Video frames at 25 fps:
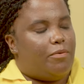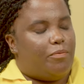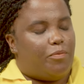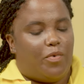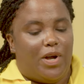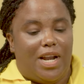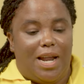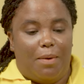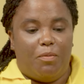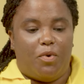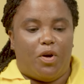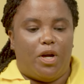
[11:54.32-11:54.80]

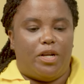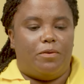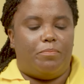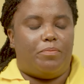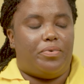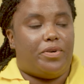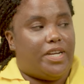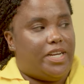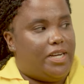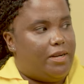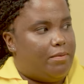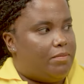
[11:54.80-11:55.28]
I'm going to
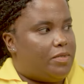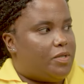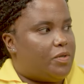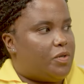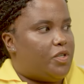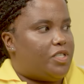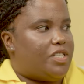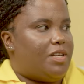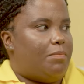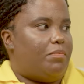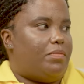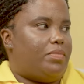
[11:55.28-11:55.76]
preempt
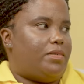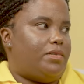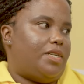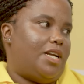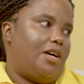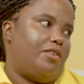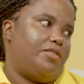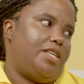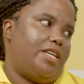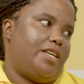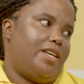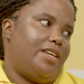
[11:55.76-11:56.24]
because
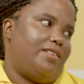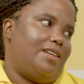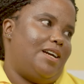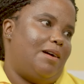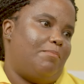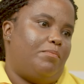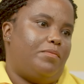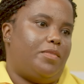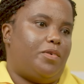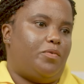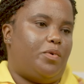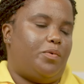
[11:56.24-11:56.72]

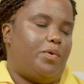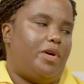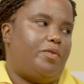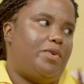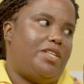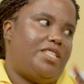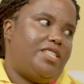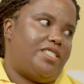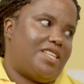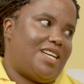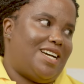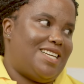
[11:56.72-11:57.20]
when
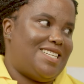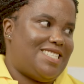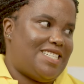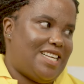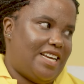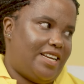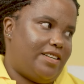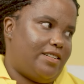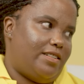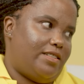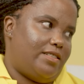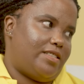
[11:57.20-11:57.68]
we discuss
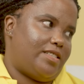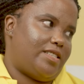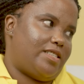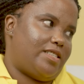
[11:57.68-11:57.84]
cycles,